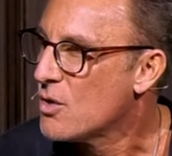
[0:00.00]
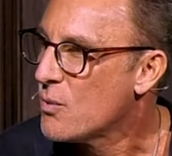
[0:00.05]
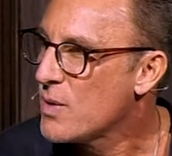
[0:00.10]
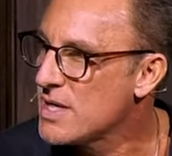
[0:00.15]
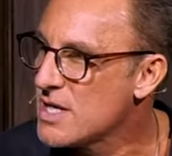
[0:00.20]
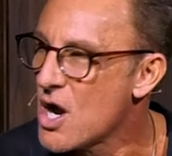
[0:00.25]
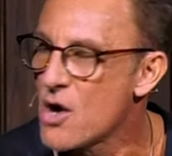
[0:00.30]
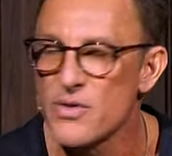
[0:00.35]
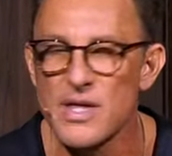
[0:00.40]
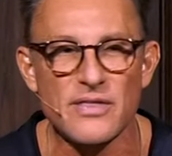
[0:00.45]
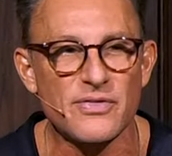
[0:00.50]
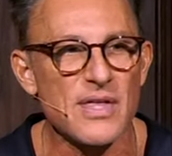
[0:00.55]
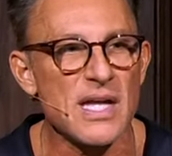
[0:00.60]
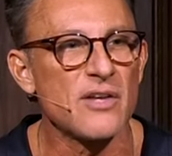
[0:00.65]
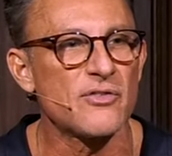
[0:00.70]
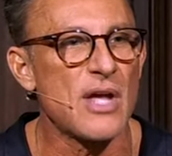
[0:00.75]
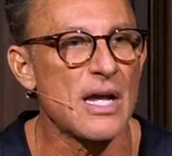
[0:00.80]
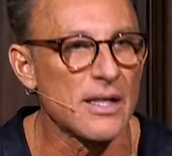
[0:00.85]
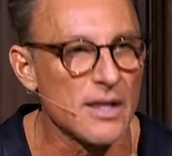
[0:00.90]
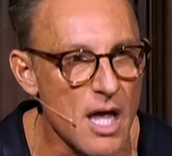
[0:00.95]
We know that
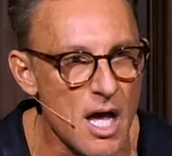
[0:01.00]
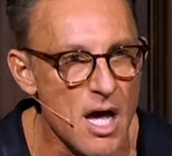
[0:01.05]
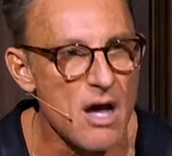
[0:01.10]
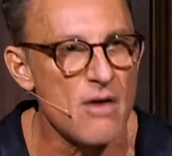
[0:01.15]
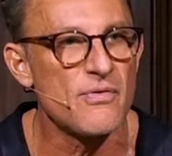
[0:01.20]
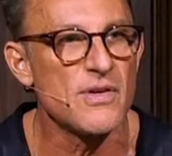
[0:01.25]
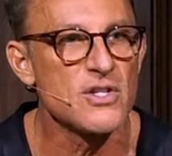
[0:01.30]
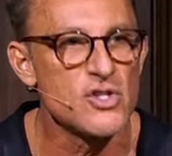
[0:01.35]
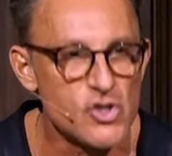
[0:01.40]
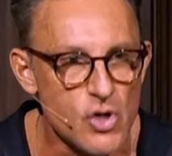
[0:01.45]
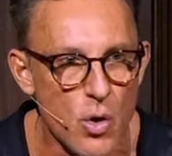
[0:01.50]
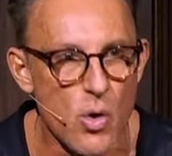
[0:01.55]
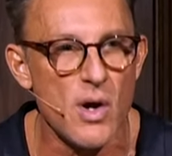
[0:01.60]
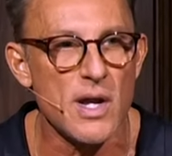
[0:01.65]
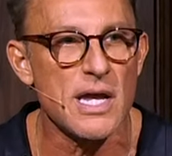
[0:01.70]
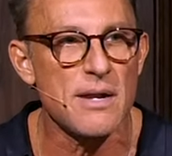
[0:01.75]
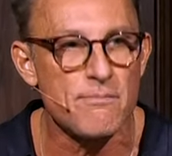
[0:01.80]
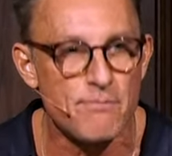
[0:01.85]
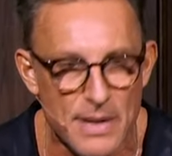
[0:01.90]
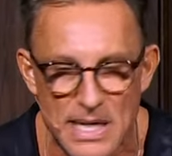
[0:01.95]
things like love and
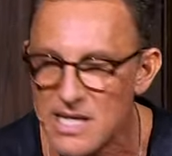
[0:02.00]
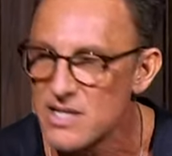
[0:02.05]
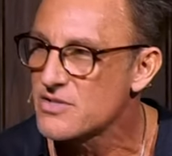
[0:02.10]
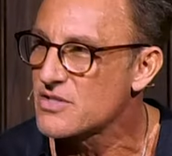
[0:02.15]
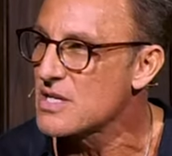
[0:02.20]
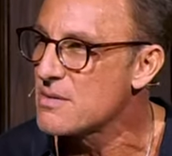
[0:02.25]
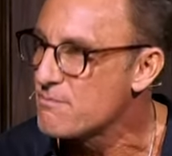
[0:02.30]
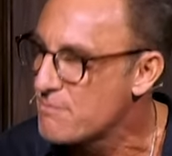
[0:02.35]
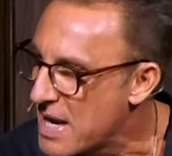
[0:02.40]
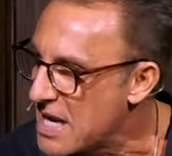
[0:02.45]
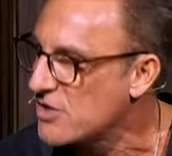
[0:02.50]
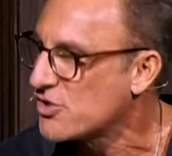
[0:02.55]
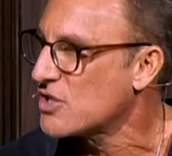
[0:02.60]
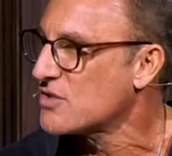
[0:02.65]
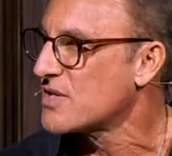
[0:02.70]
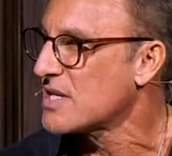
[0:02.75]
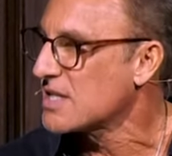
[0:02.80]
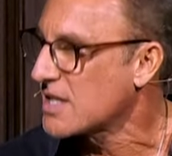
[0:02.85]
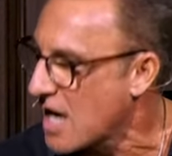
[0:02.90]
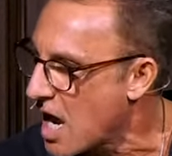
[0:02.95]
joy and peace and
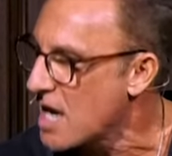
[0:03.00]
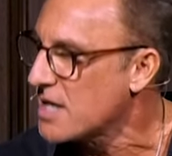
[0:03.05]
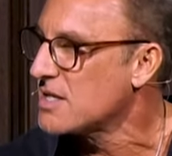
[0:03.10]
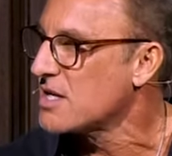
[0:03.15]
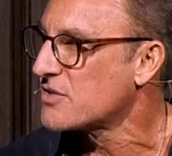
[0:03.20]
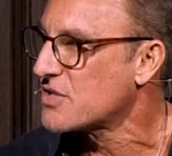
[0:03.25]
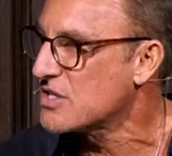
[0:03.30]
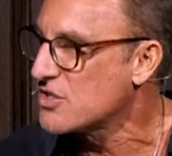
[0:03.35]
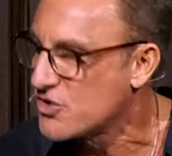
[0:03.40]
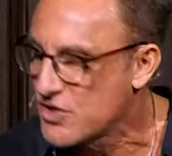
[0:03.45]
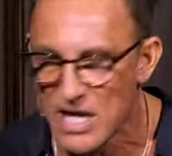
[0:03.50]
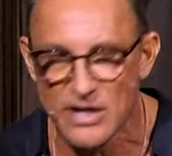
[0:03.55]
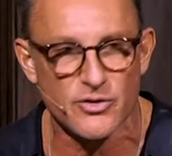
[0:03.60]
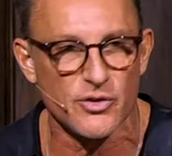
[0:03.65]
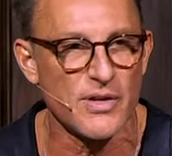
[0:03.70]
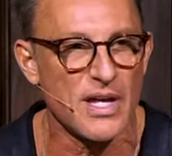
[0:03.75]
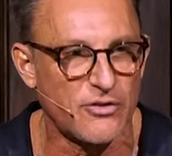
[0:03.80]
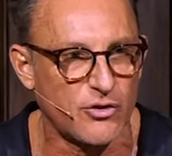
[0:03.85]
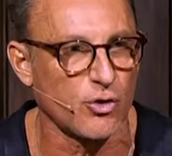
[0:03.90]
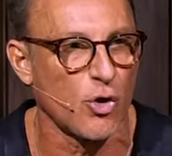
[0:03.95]
patience and kindness and
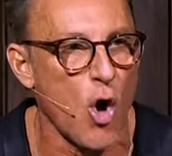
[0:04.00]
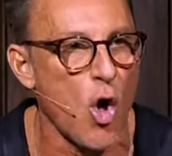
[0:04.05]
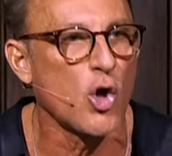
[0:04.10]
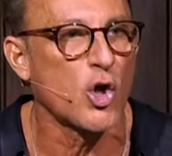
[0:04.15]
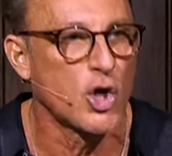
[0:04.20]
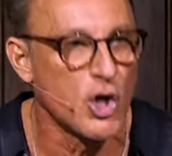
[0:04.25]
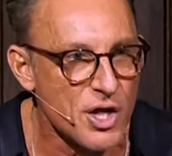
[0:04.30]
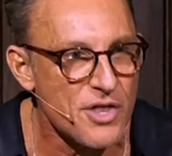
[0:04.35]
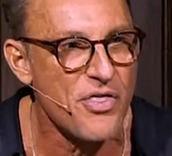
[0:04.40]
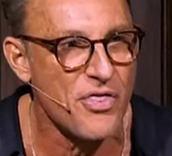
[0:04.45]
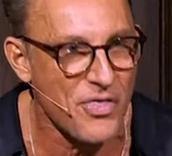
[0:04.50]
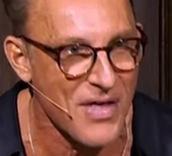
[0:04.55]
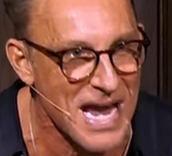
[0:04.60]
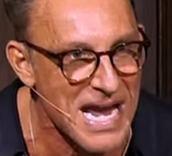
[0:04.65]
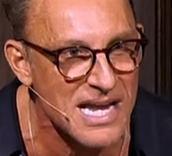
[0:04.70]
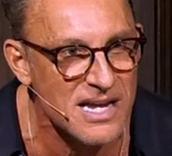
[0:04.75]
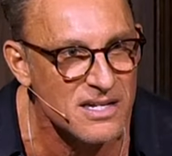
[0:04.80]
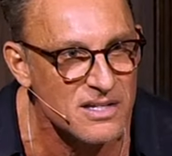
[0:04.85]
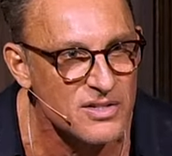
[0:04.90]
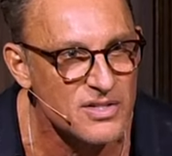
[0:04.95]
gentleness are all good
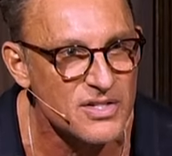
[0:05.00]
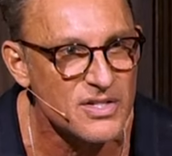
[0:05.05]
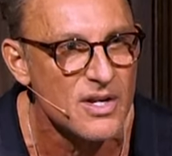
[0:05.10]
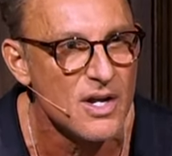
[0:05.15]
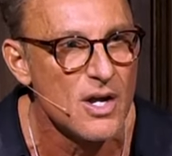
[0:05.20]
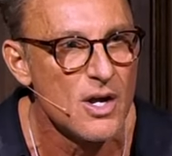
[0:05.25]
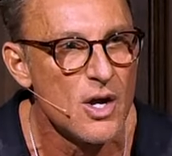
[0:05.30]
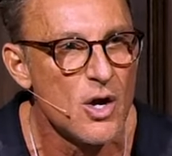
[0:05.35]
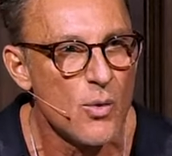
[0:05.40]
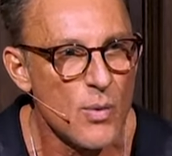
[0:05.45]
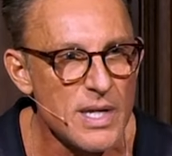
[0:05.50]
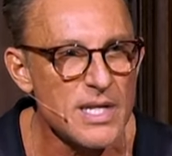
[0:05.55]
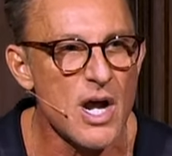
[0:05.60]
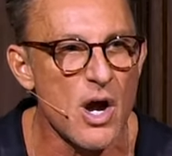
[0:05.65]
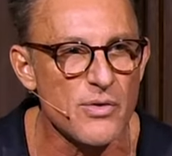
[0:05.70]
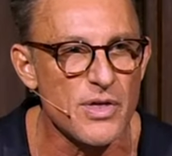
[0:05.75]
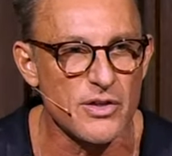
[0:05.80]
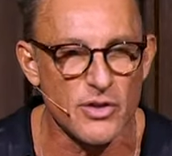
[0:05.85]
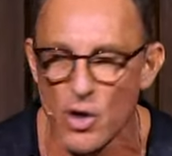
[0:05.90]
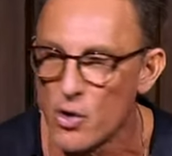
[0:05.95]
things. We
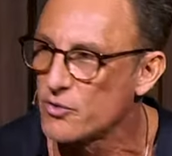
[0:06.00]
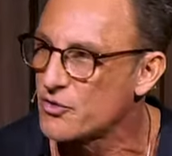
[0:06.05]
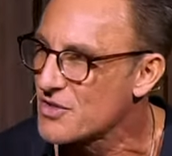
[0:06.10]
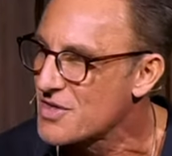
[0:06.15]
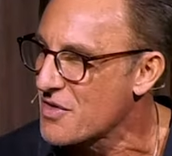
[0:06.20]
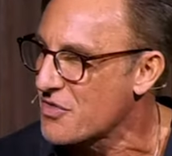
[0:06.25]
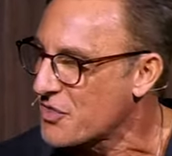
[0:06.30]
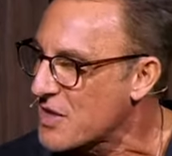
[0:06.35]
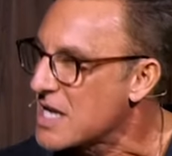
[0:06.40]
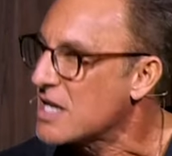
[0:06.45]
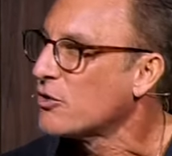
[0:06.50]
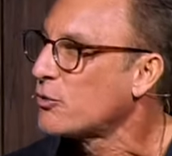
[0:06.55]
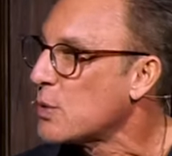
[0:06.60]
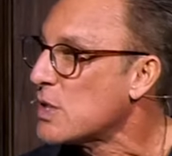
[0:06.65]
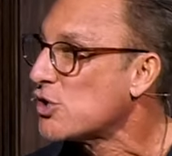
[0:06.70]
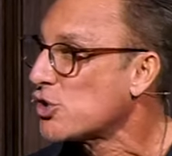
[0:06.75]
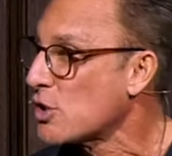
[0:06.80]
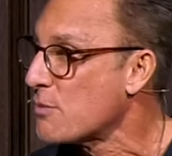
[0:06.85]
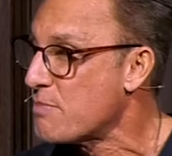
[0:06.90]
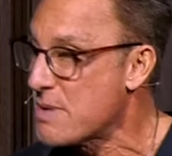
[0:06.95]
know that those are the things
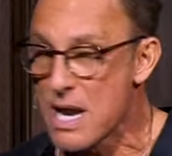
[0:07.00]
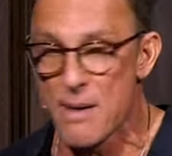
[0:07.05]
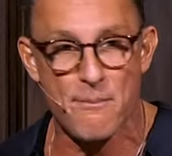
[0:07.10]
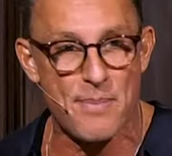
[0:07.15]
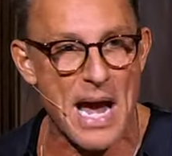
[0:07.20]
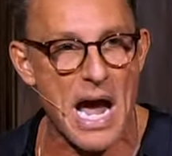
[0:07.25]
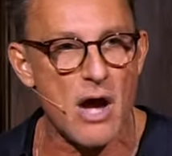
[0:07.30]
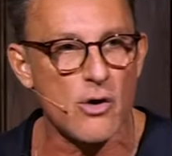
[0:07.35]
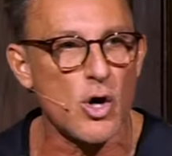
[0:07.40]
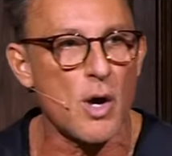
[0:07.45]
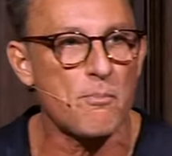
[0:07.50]
we should be about.